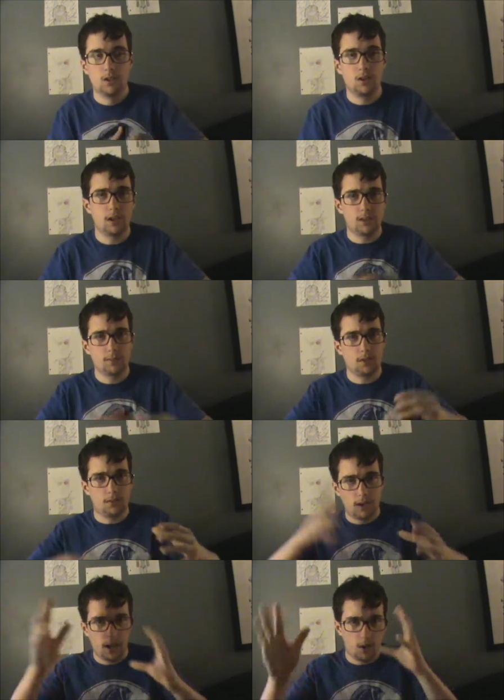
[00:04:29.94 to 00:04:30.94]
learning some stuff
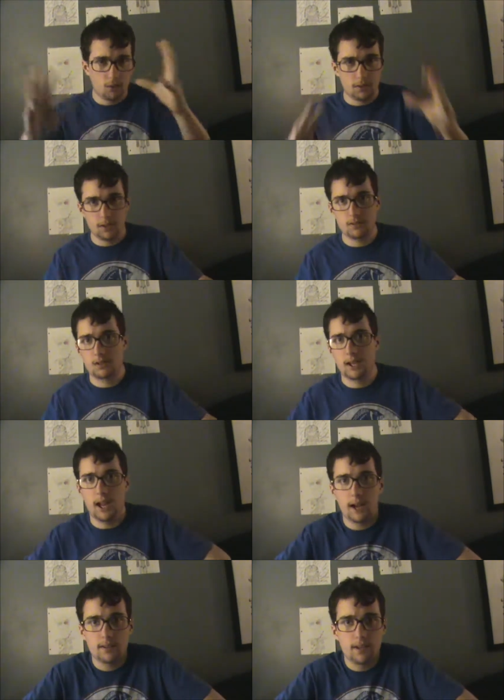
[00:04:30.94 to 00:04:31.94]
on how things can
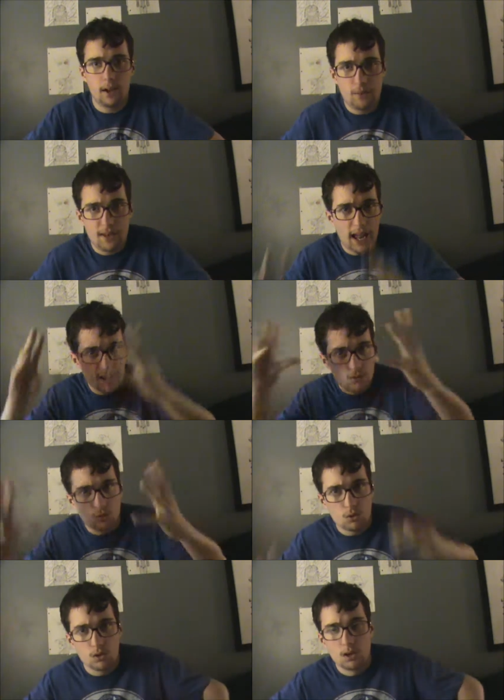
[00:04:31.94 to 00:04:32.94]
act and how
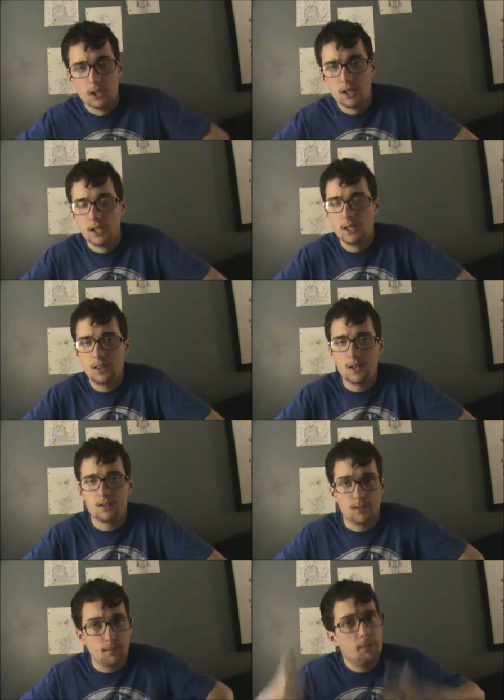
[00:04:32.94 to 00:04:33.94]
natural
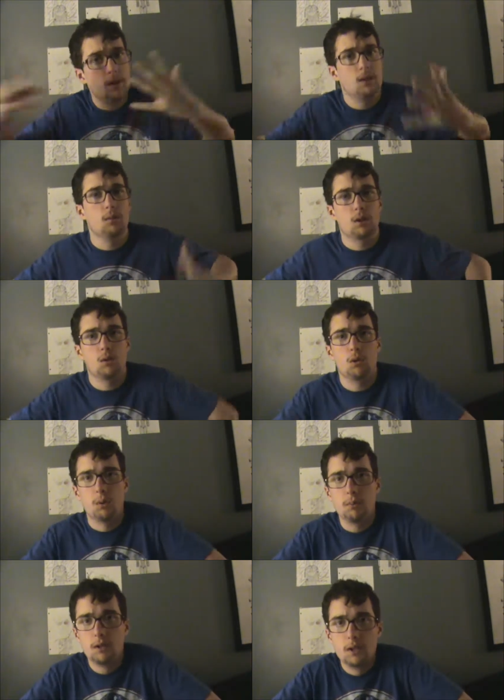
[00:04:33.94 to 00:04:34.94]
things can be with a group.